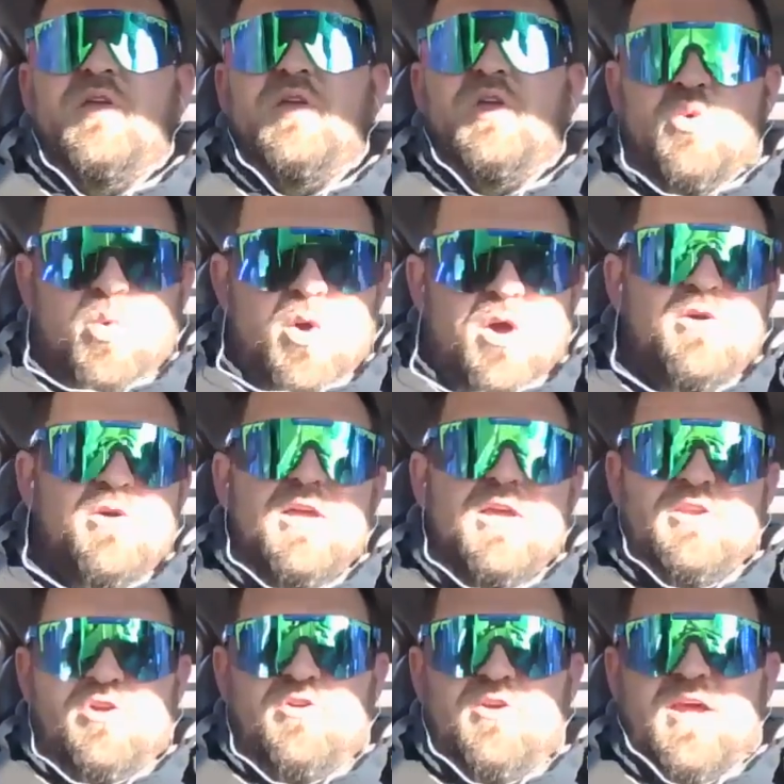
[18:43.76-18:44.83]
You will
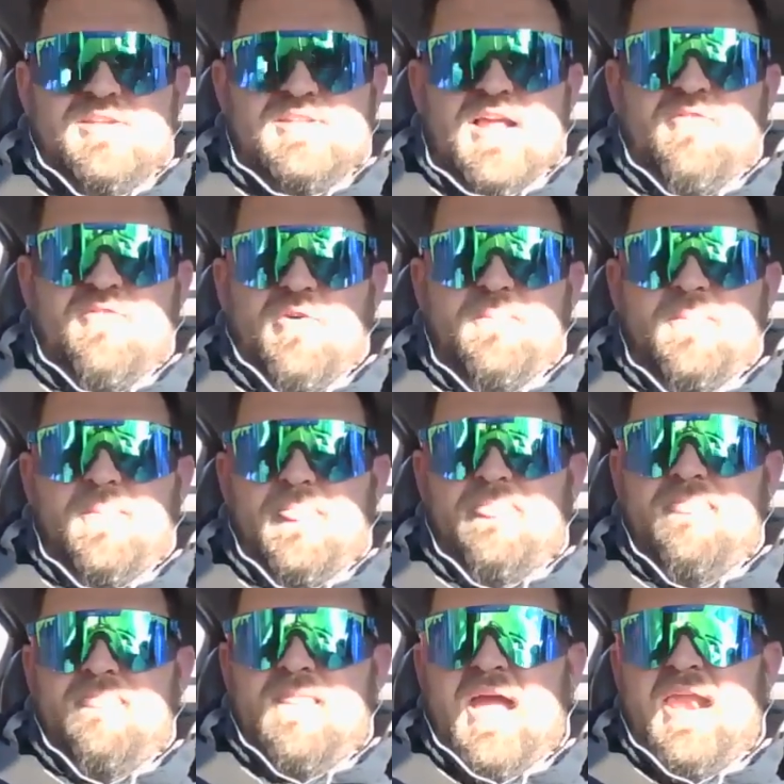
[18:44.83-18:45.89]
get to your next level.
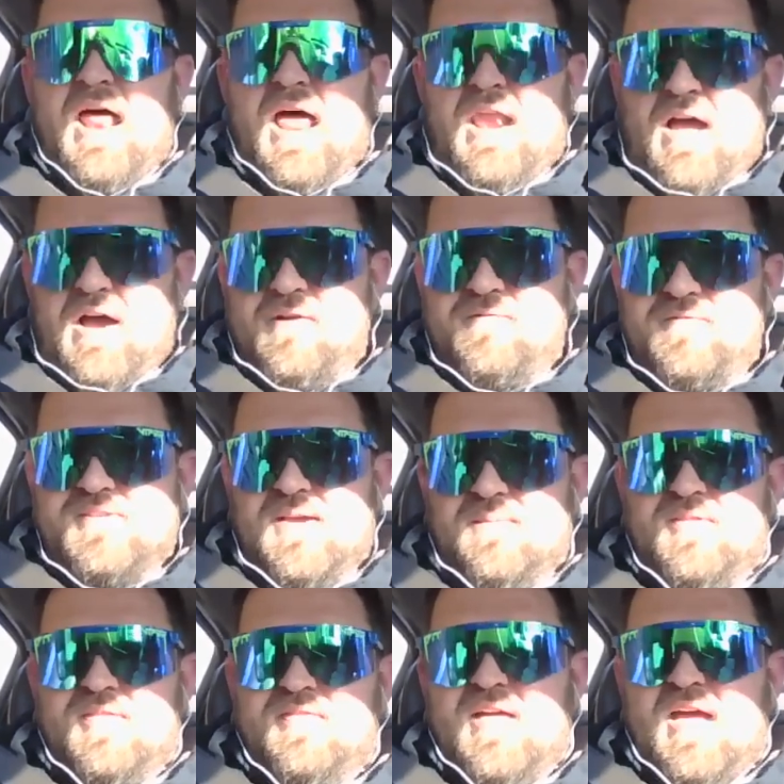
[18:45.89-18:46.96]
And I love
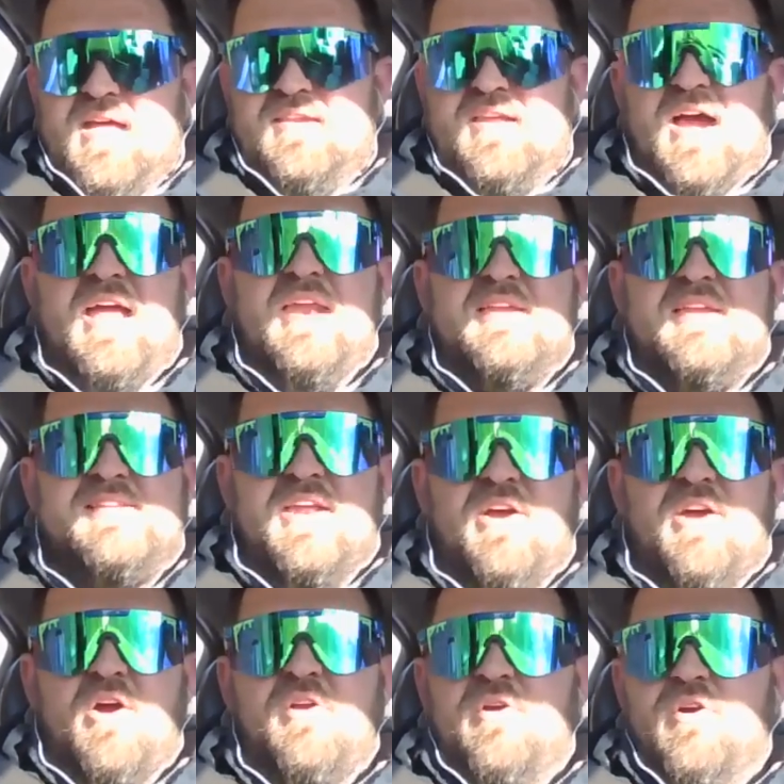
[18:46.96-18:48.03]
something that Diana said
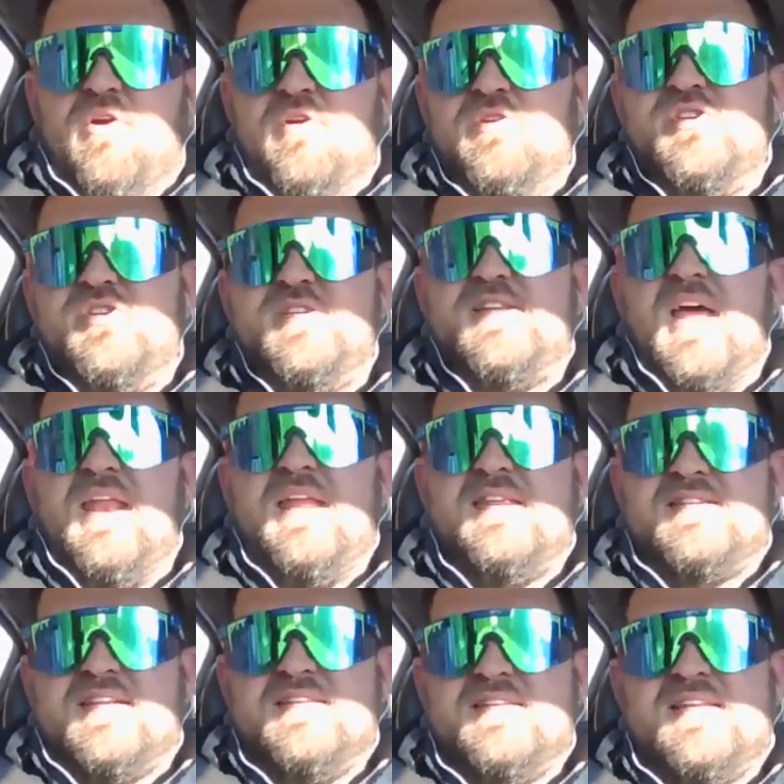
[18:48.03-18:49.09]
earlier. She said
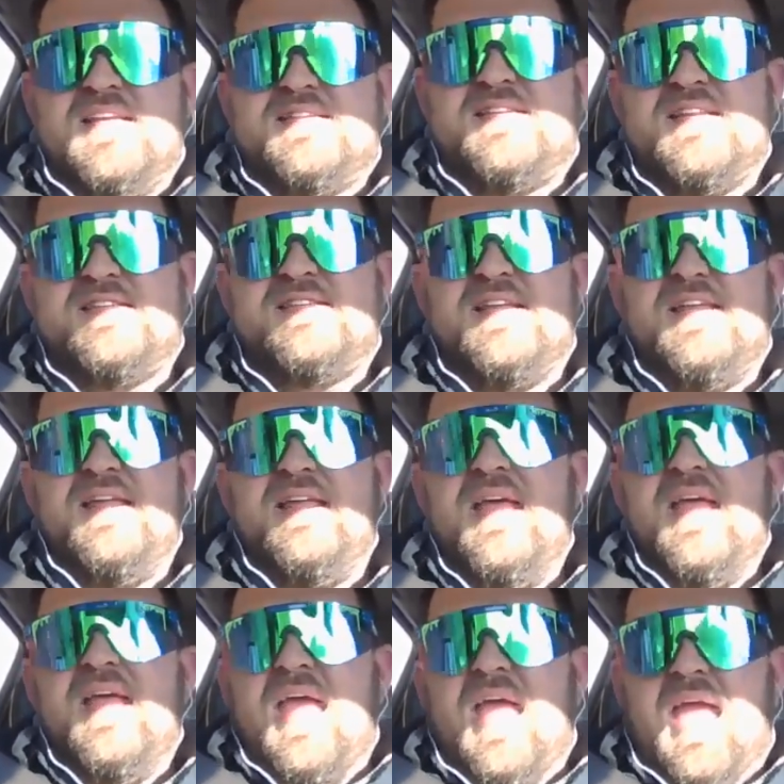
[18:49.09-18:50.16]
it's consistency
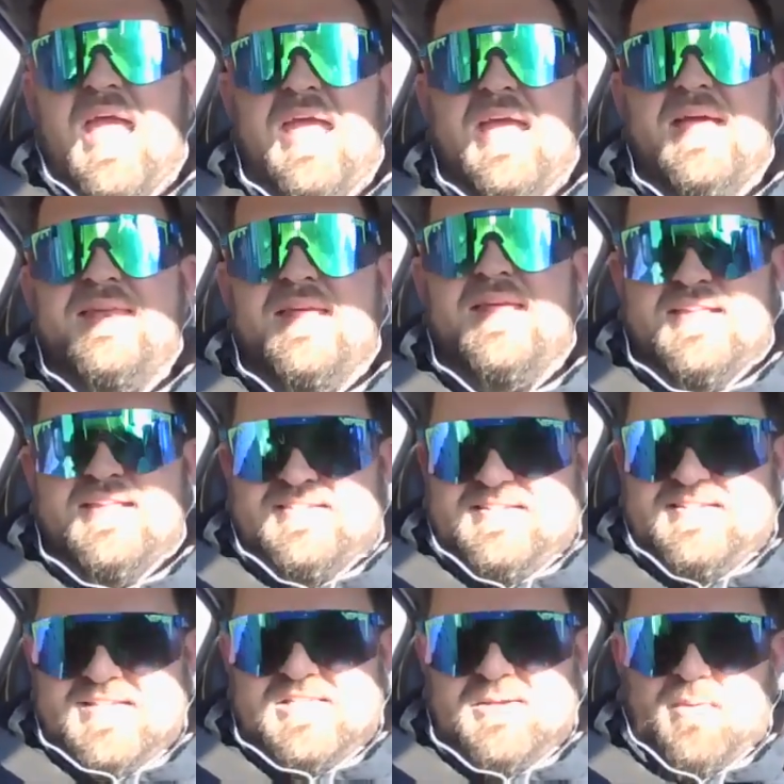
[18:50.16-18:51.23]
and it's
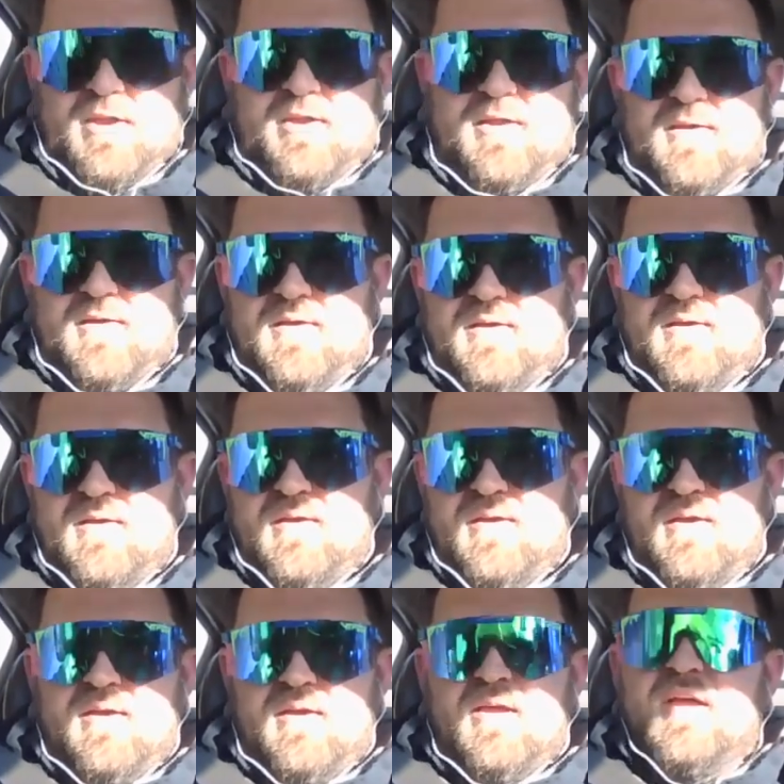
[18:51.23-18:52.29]
discipline.
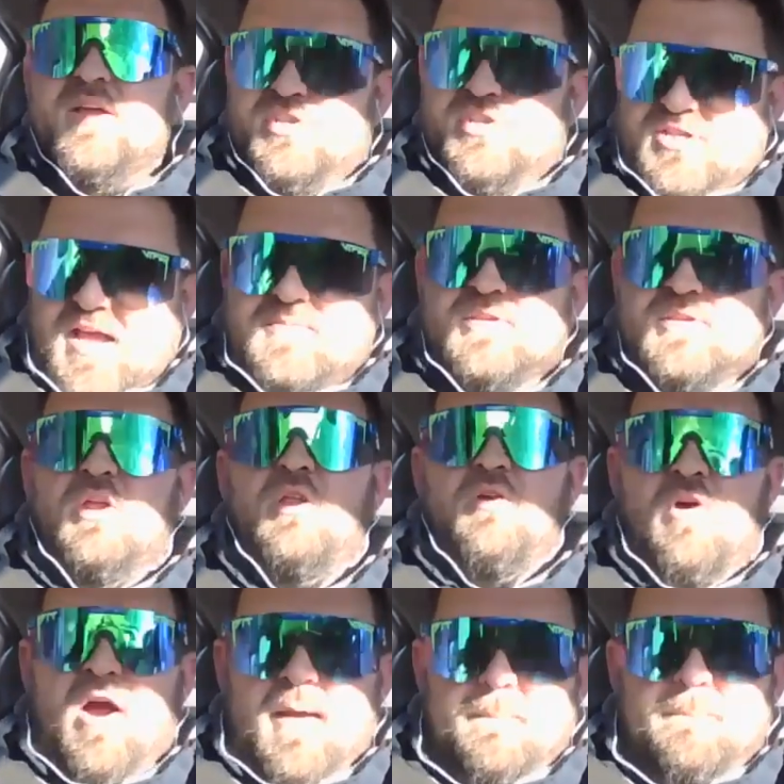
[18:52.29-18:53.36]
She's
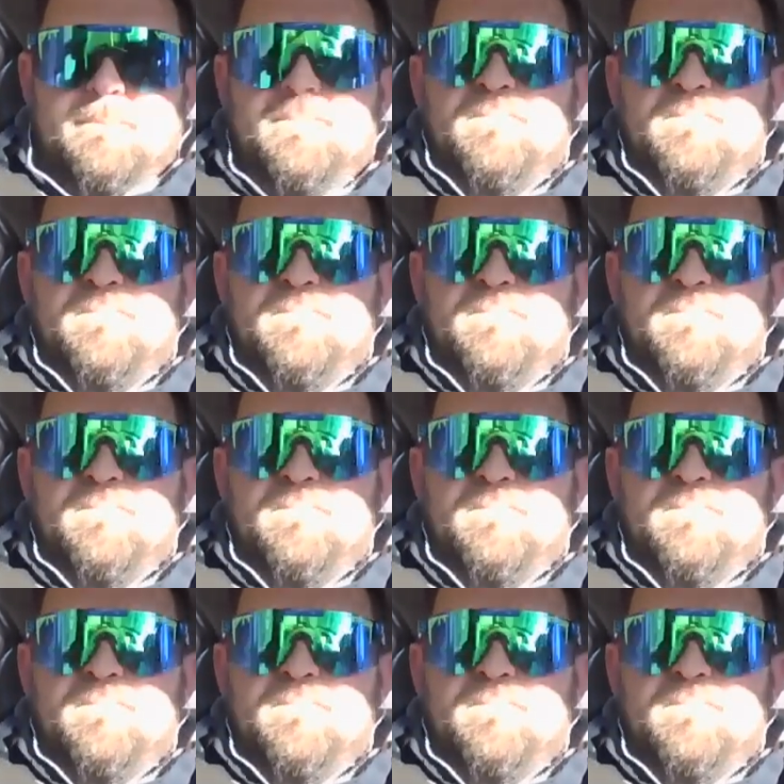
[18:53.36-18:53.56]
absolutely right.